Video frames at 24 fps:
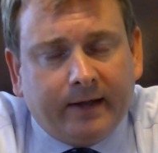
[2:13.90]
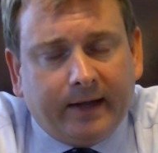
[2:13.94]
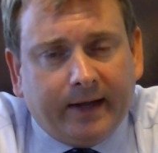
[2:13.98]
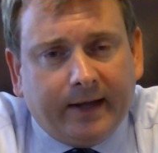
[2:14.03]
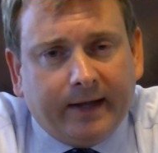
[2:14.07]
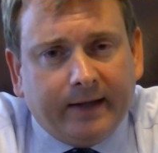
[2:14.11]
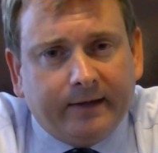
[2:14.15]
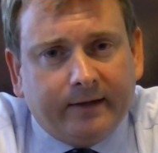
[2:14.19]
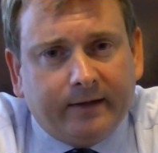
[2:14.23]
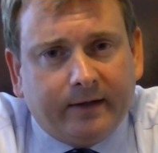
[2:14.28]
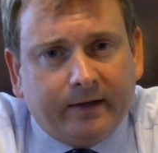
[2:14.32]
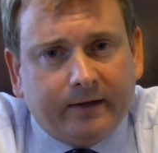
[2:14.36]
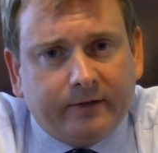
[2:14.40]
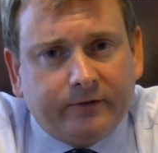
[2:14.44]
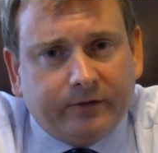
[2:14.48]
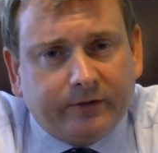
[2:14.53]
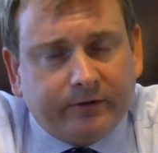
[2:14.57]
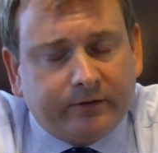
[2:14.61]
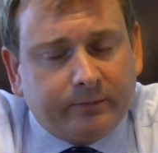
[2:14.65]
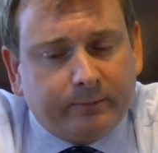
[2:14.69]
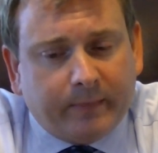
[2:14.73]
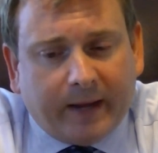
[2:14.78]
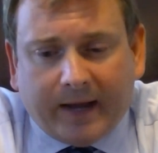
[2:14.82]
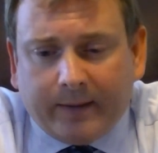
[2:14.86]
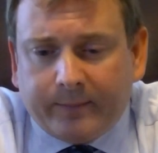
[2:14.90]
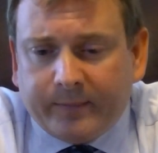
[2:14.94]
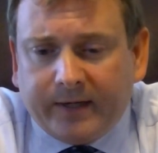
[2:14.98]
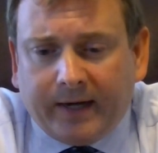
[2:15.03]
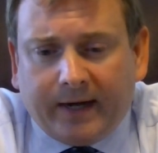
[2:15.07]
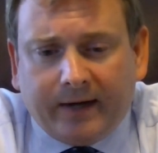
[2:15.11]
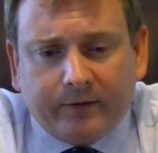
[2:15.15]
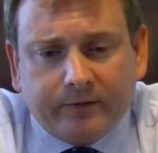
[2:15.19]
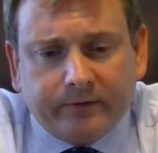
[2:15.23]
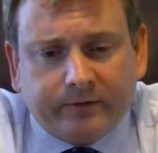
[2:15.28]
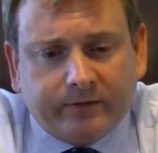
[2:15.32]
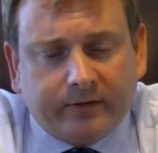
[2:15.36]
and just map it
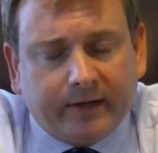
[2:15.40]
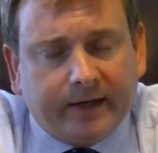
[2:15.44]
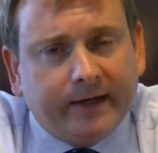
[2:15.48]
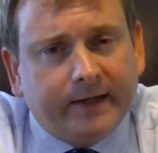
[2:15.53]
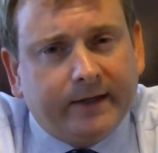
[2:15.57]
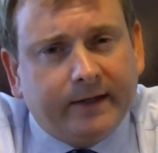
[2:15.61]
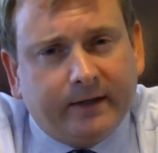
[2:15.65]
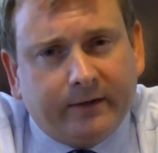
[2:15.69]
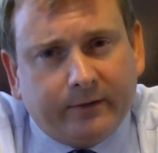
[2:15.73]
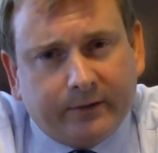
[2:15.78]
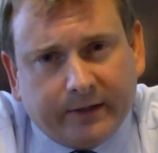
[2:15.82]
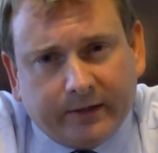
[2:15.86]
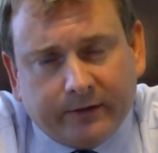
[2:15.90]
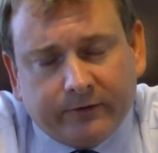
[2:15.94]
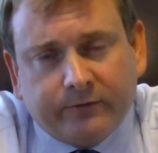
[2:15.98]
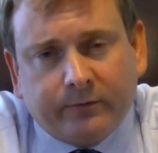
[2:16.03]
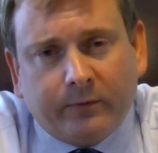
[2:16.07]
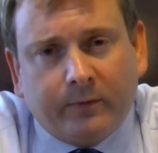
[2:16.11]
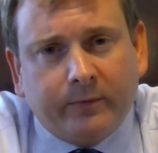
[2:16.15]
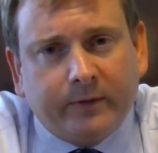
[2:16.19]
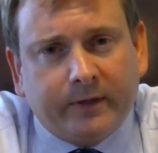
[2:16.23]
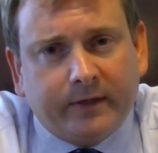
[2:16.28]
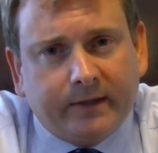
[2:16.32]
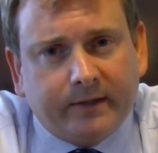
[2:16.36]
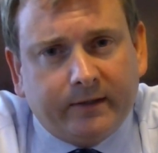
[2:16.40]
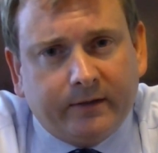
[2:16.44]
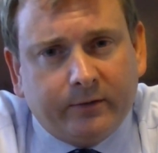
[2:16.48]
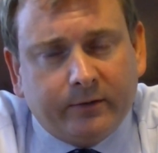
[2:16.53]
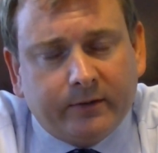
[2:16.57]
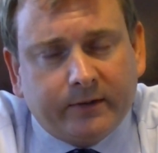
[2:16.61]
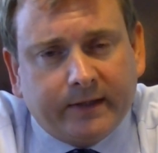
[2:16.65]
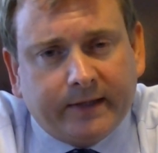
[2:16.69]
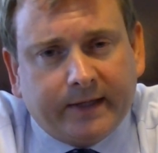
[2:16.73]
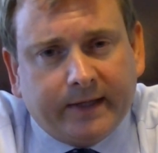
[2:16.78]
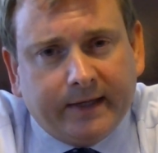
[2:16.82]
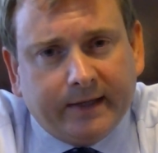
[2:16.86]
out. Say, here's what we're going to do
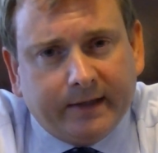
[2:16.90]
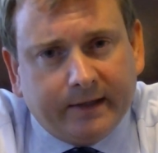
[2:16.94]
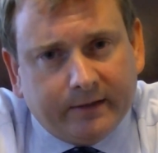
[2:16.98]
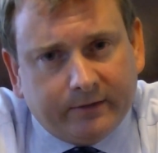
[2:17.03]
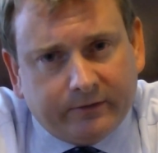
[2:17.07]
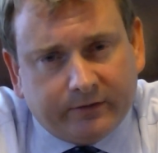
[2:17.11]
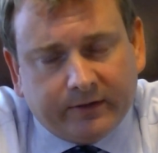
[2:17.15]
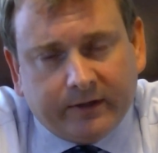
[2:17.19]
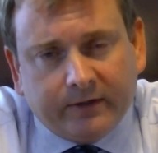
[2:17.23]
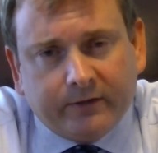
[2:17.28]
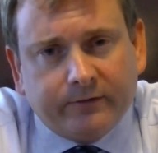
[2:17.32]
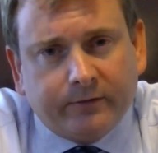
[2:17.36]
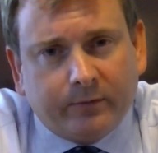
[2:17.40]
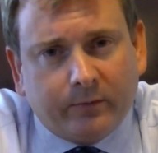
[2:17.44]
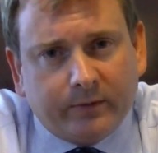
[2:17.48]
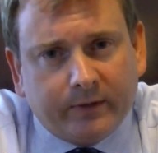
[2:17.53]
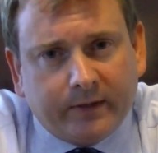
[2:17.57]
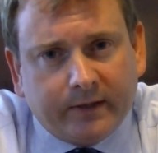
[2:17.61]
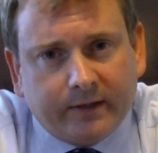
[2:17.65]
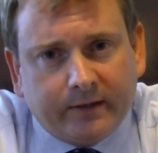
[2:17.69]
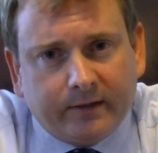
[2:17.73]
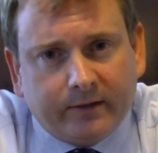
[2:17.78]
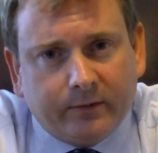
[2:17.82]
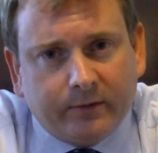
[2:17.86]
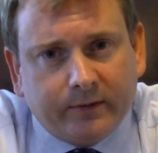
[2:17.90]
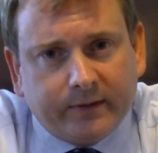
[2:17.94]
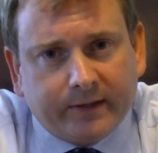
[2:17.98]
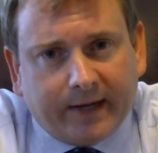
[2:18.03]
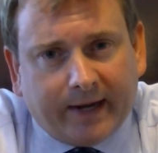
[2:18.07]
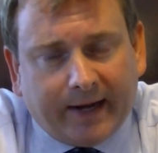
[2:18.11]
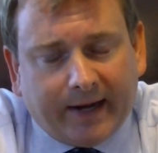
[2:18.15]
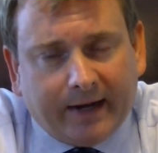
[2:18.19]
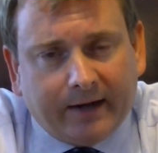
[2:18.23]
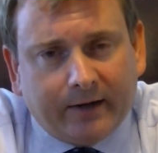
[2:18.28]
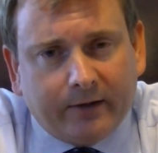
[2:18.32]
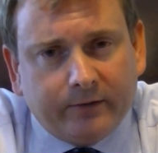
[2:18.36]
with the kids, here's what we're going to do with
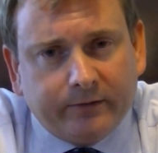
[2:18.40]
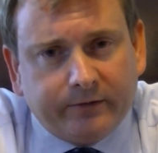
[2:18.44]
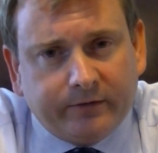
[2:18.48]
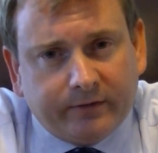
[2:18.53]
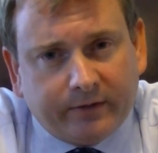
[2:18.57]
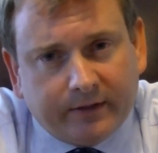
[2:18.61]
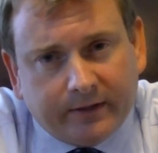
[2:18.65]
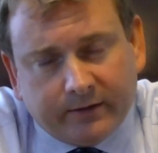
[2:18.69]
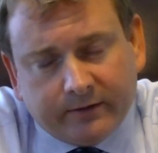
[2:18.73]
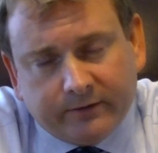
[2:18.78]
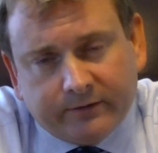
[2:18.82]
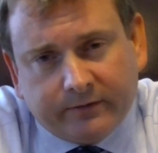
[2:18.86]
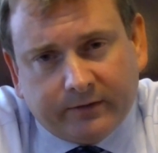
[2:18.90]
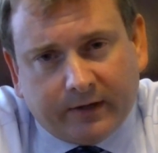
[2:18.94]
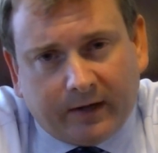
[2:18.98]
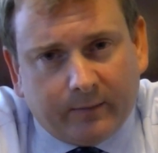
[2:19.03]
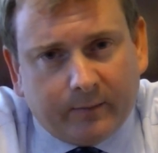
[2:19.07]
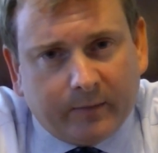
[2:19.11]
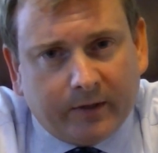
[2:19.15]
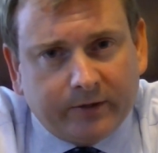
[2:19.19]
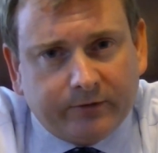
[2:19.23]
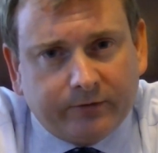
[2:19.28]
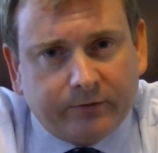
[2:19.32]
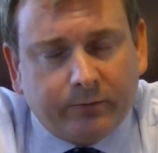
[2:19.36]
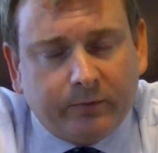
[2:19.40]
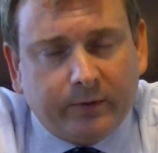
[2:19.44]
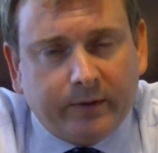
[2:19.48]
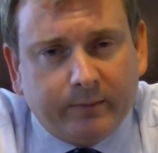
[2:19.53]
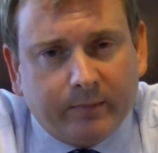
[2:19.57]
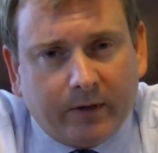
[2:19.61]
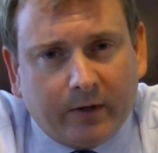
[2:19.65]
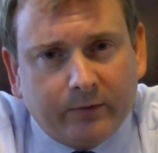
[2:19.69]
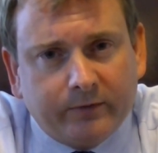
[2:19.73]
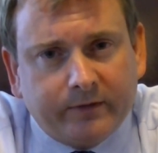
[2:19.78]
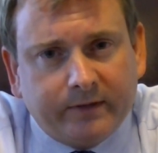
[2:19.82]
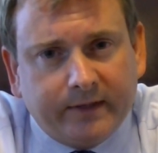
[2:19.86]
the house, here's how much we
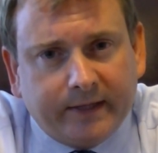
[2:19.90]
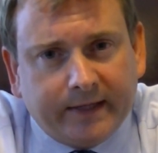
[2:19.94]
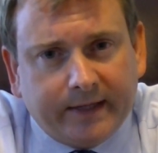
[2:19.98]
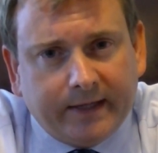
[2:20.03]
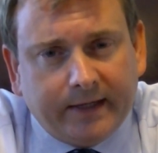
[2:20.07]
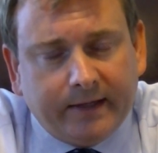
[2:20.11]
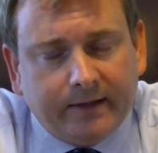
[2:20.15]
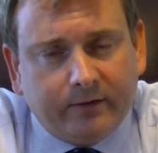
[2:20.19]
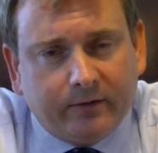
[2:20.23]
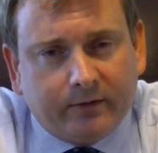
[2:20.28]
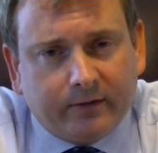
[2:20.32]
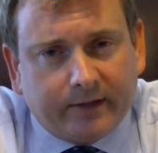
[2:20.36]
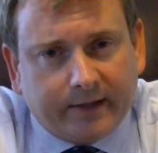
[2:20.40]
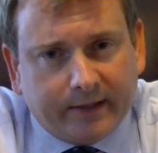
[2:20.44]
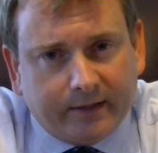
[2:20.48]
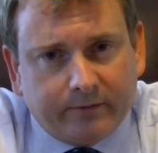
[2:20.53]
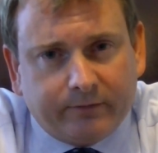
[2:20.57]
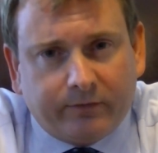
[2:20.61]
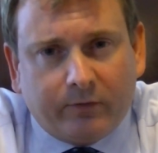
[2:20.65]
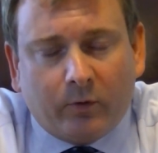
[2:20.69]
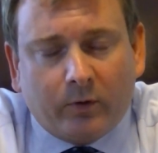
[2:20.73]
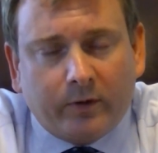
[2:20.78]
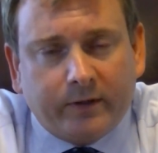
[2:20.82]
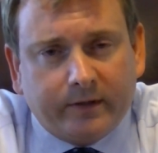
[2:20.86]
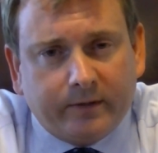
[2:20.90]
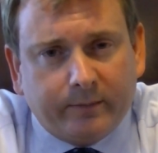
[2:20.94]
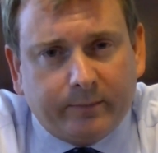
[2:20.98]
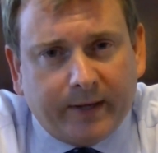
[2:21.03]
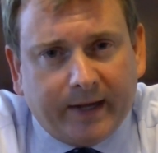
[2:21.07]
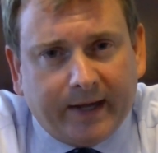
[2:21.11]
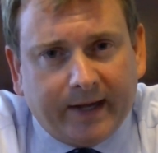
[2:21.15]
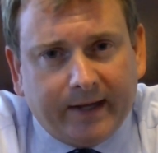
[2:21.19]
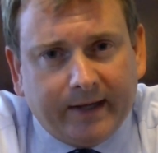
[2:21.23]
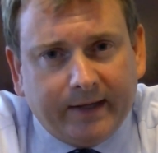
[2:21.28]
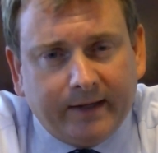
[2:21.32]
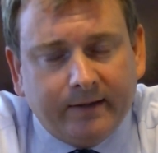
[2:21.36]
both need or can afford to
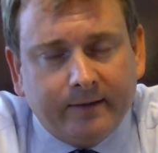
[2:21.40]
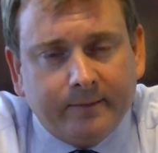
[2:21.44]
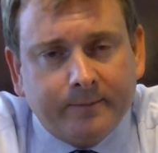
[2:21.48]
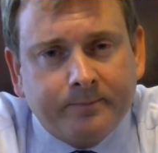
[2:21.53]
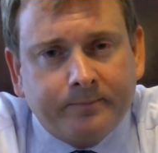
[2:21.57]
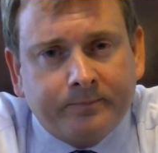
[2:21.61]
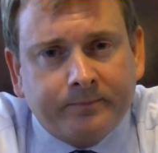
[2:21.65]
pay.